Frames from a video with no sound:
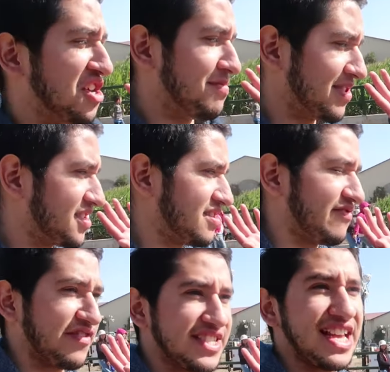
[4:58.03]
So much
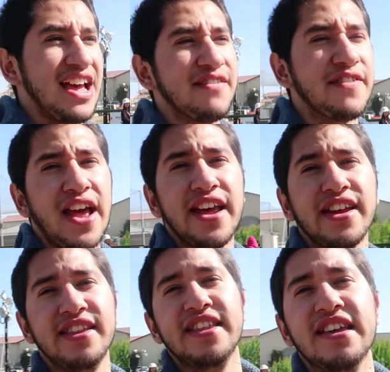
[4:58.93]
sand
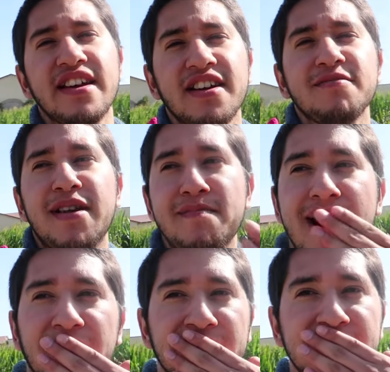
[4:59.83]
flying in the air. My
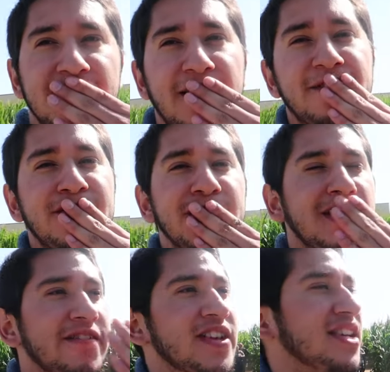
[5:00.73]
mouth is like
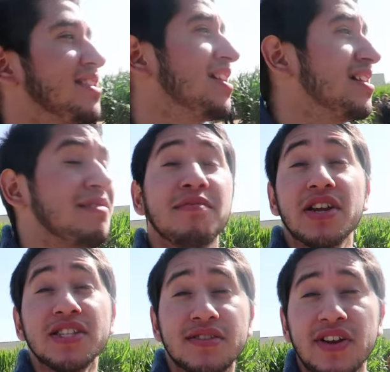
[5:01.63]
full of it.
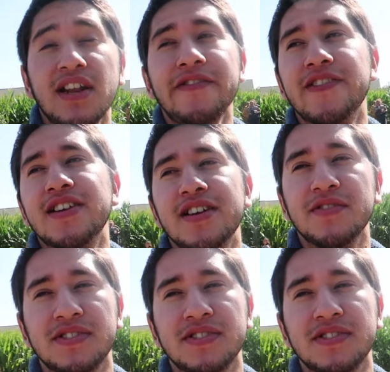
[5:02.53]
But it's really fun.